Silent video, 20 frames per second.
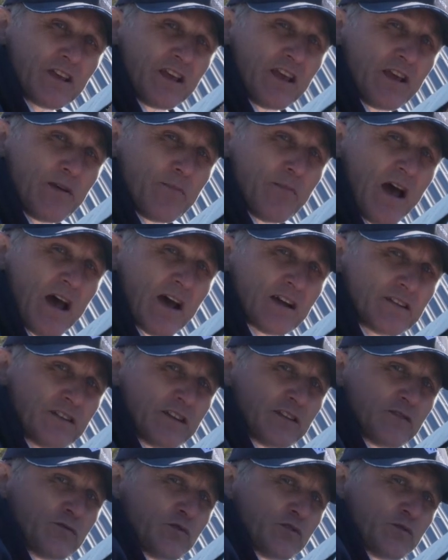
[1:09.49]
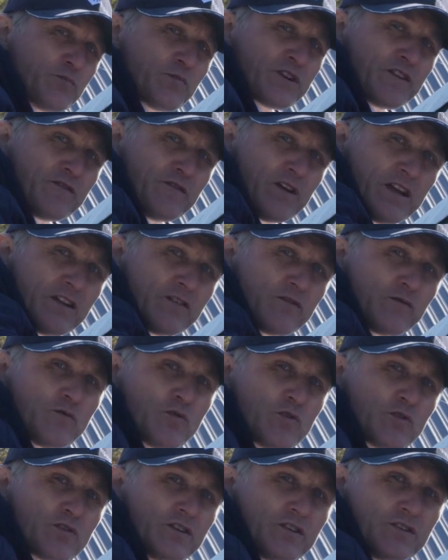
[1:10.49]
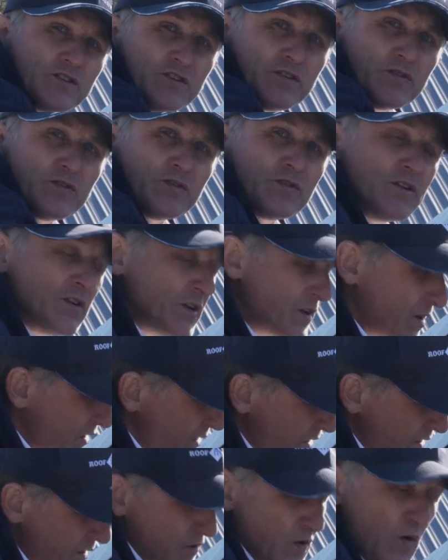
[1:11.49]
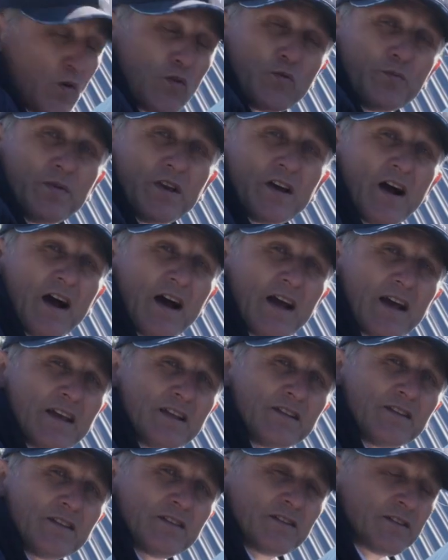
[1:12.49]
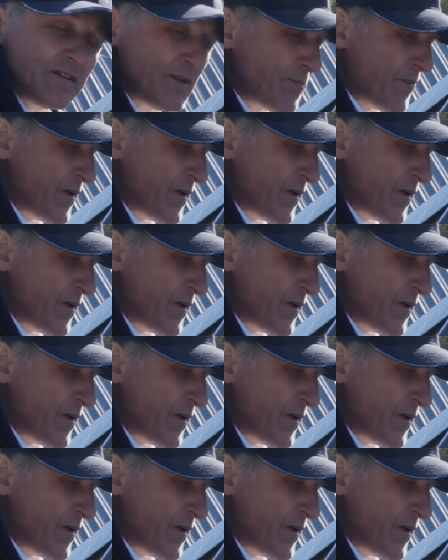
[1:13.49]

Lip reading: kickback that would prevent water to go behind the